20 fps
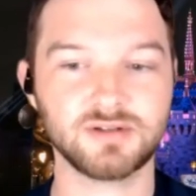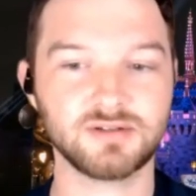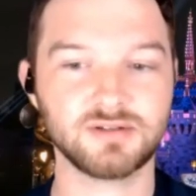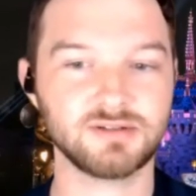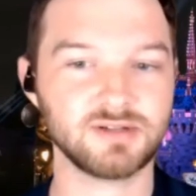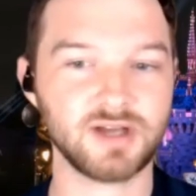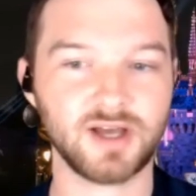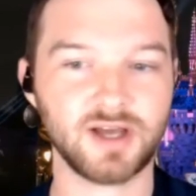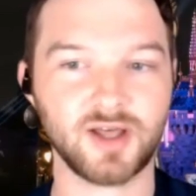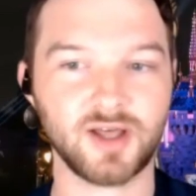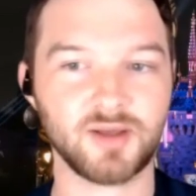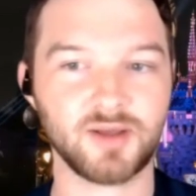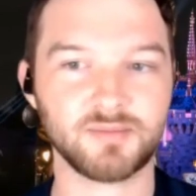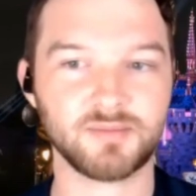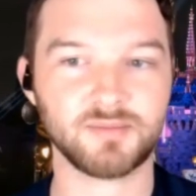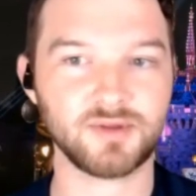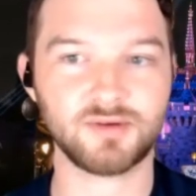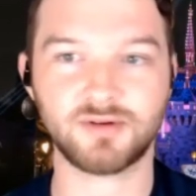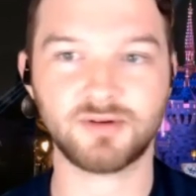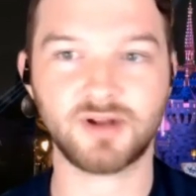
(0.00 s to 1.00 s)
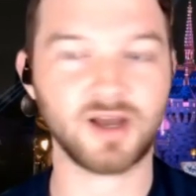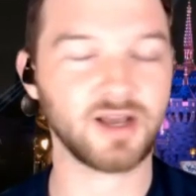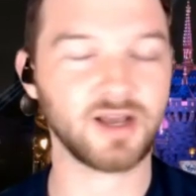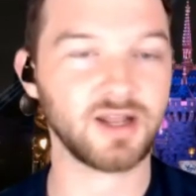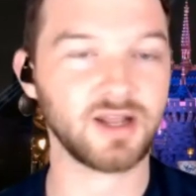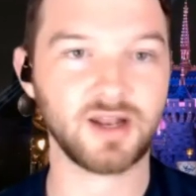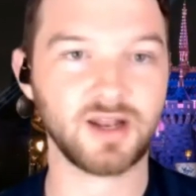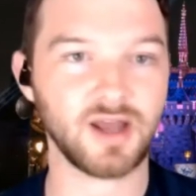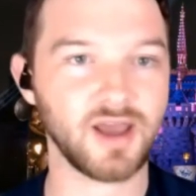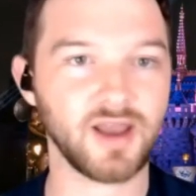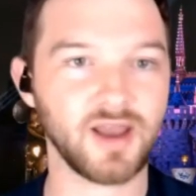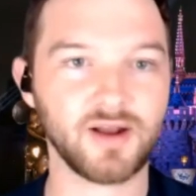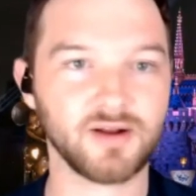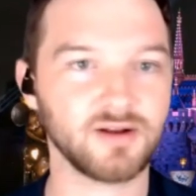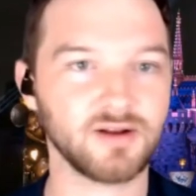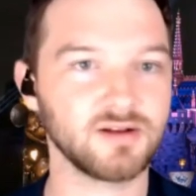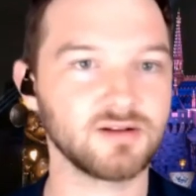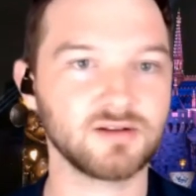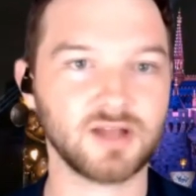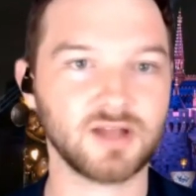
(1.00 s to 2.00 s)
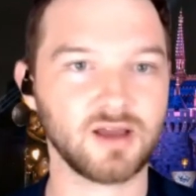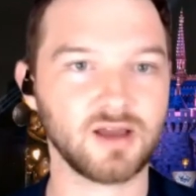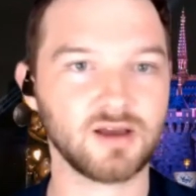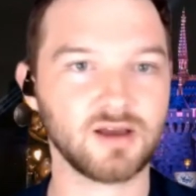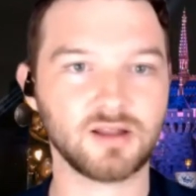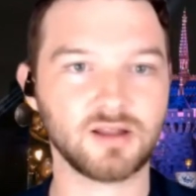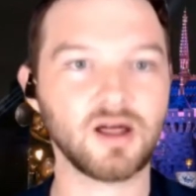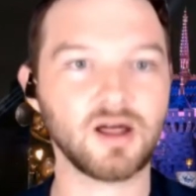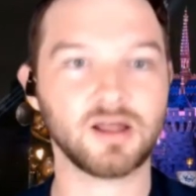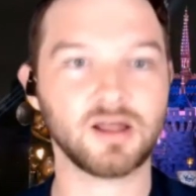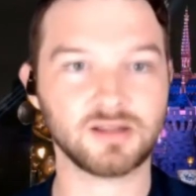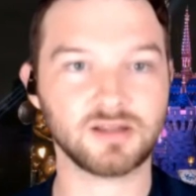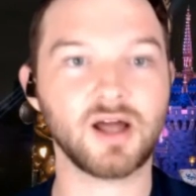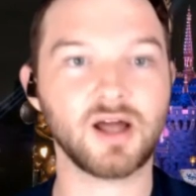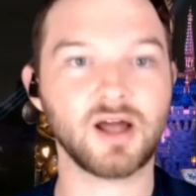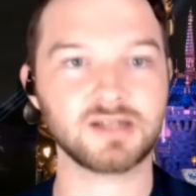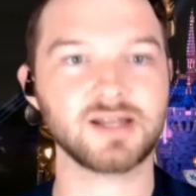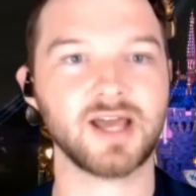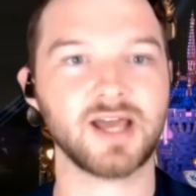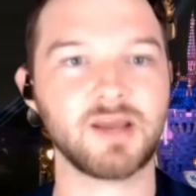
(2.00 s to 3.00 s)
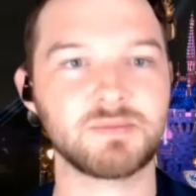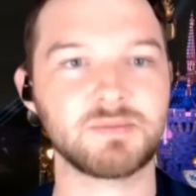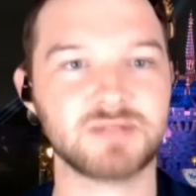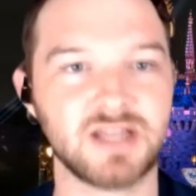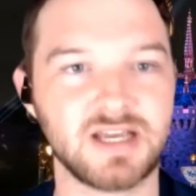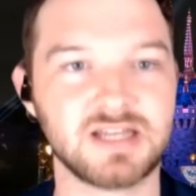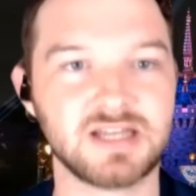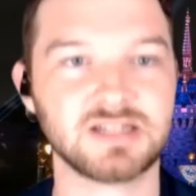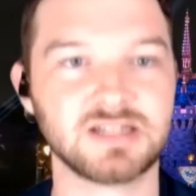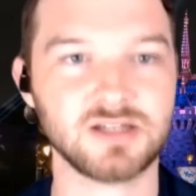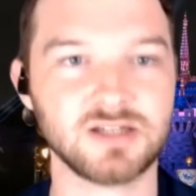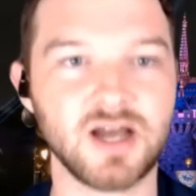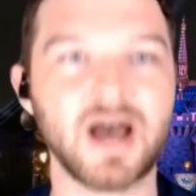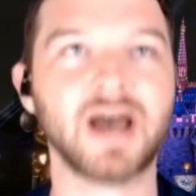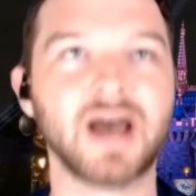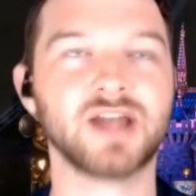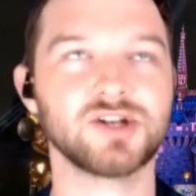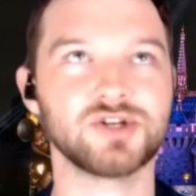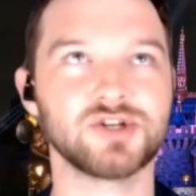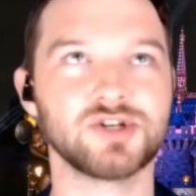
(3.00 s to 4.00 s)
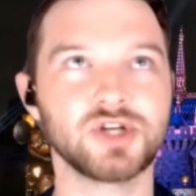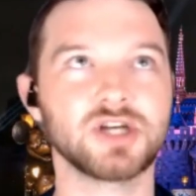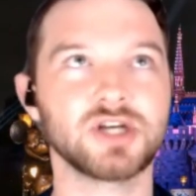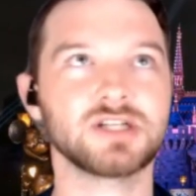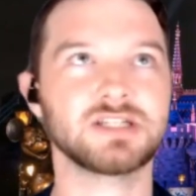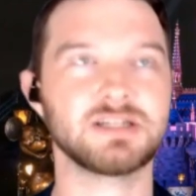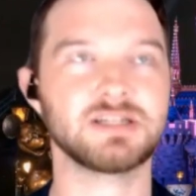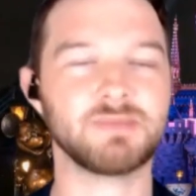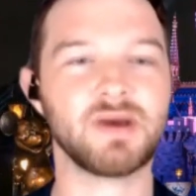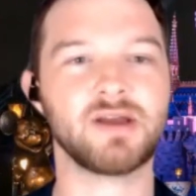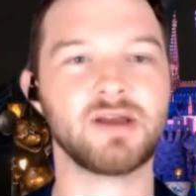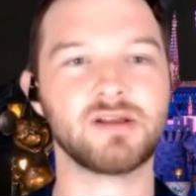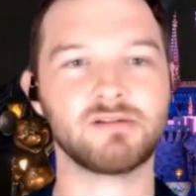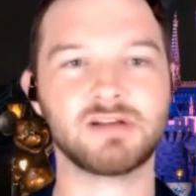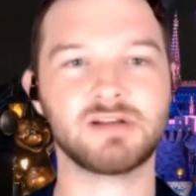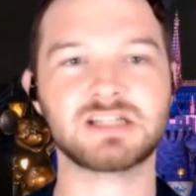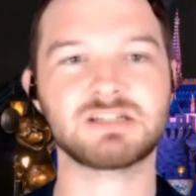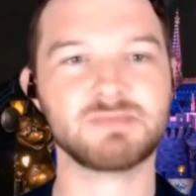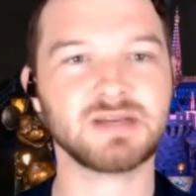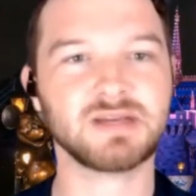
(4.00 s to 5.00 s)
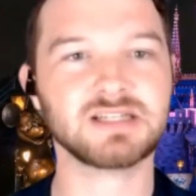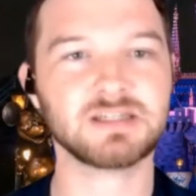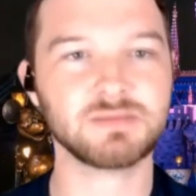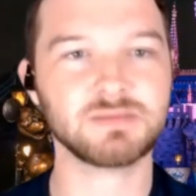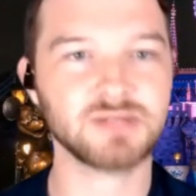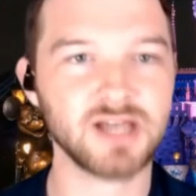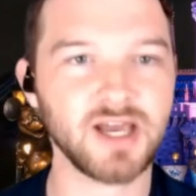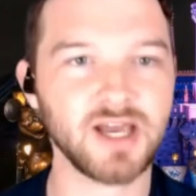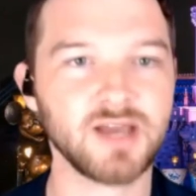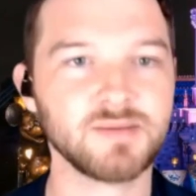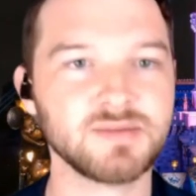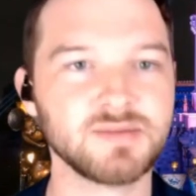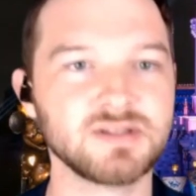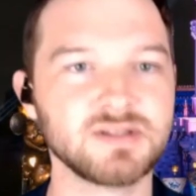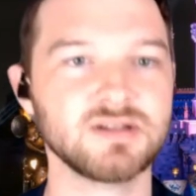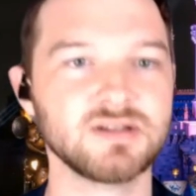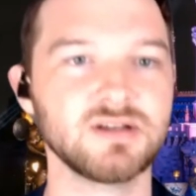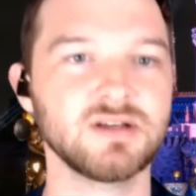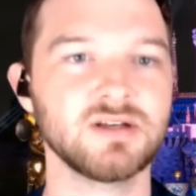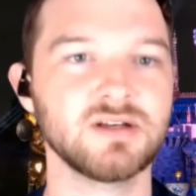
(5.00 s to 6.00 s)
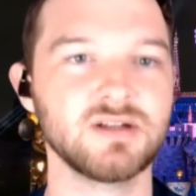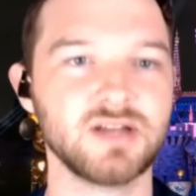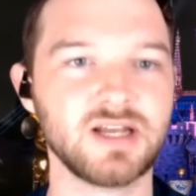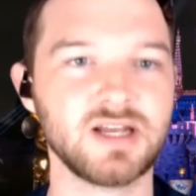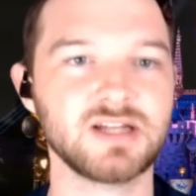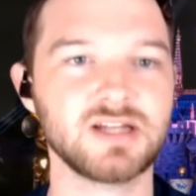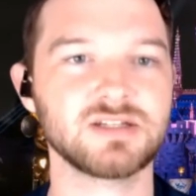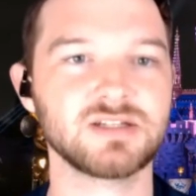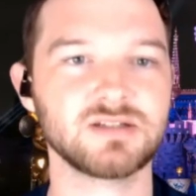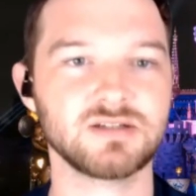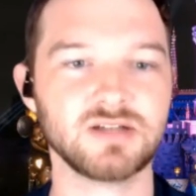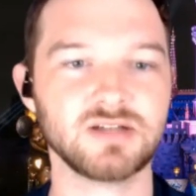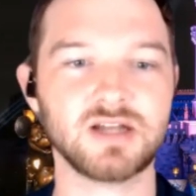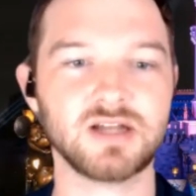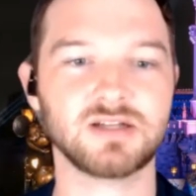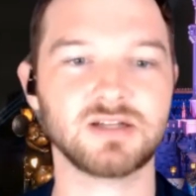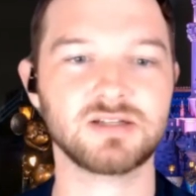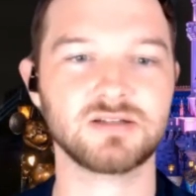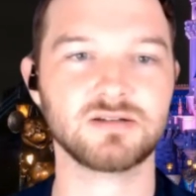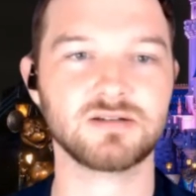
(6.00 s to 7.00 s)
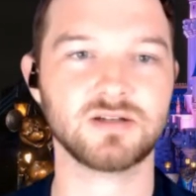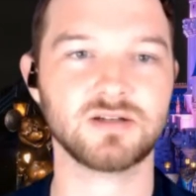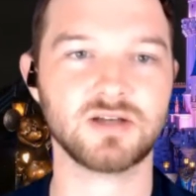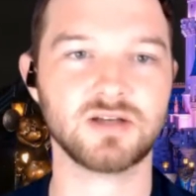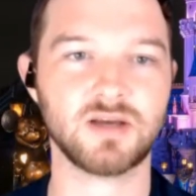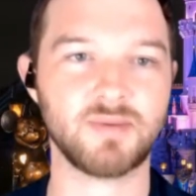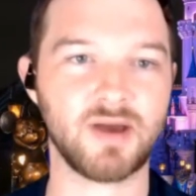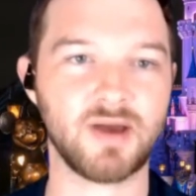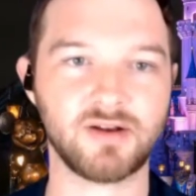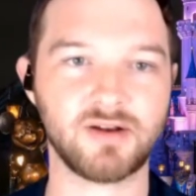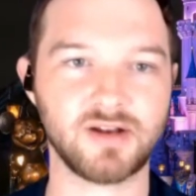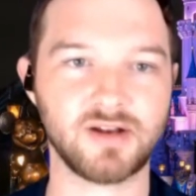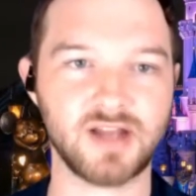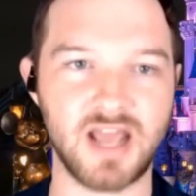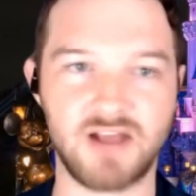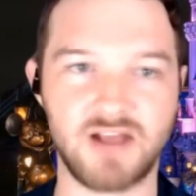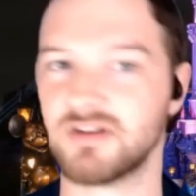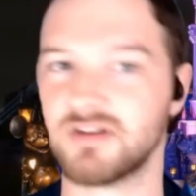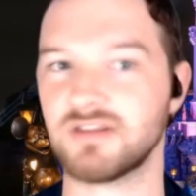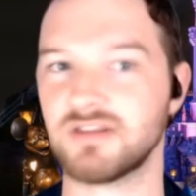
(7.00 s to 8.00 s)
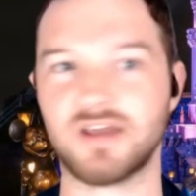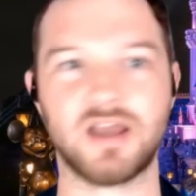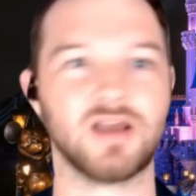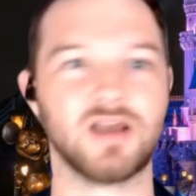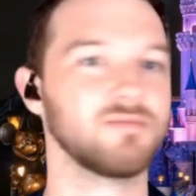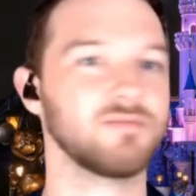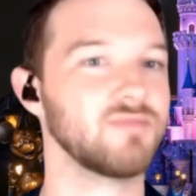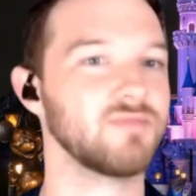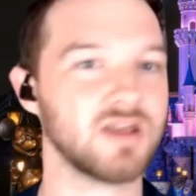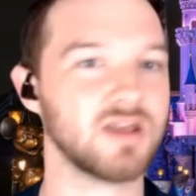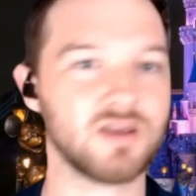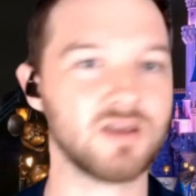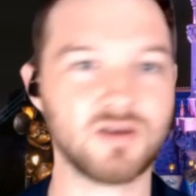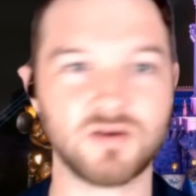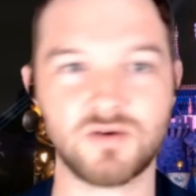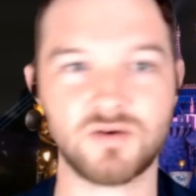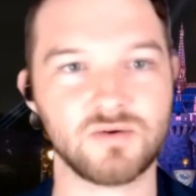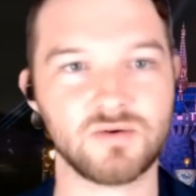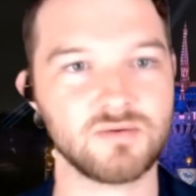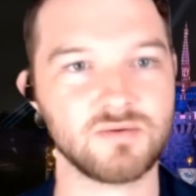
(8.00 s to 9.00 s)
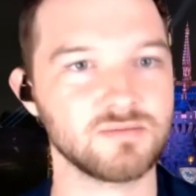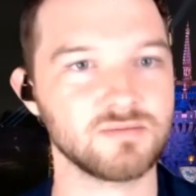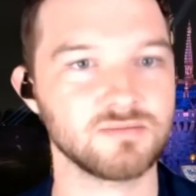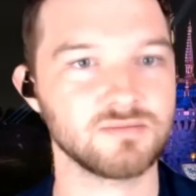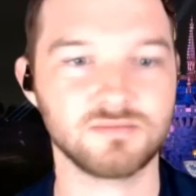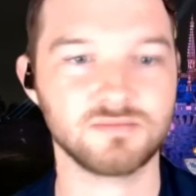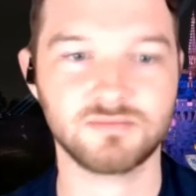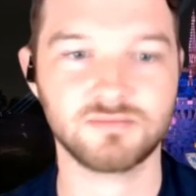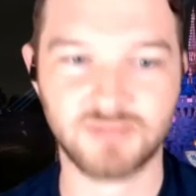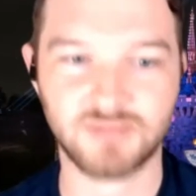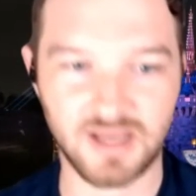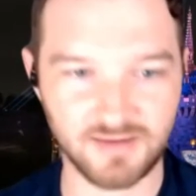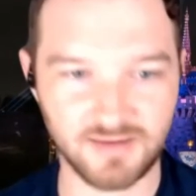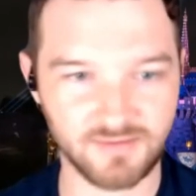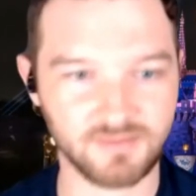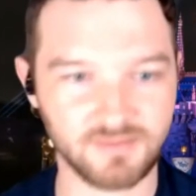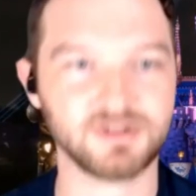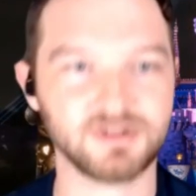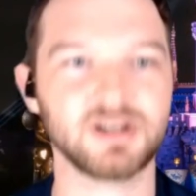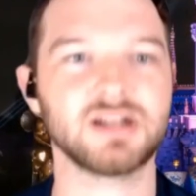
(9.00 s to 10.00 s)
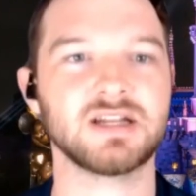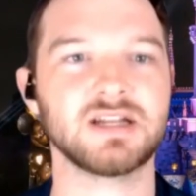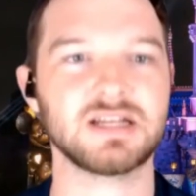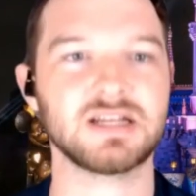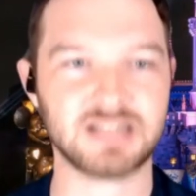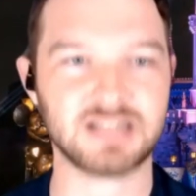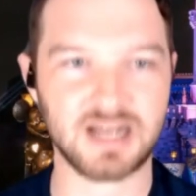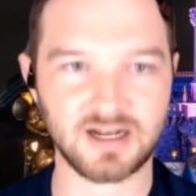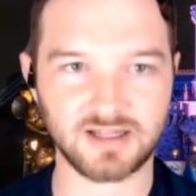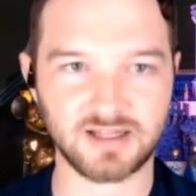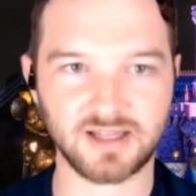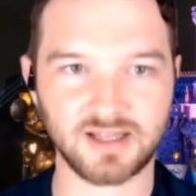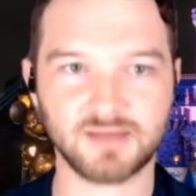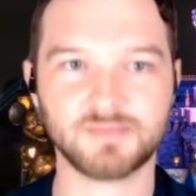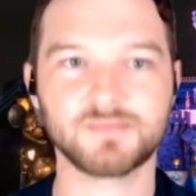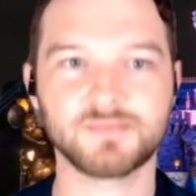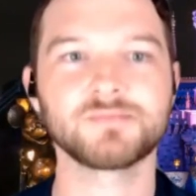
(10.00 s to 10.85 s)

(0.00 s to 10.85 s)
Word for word: um, you're not going to get hired like yeah. a, a lot of times like it's not just about your resume sometimes it's it's about everything that your presence have ever done exactly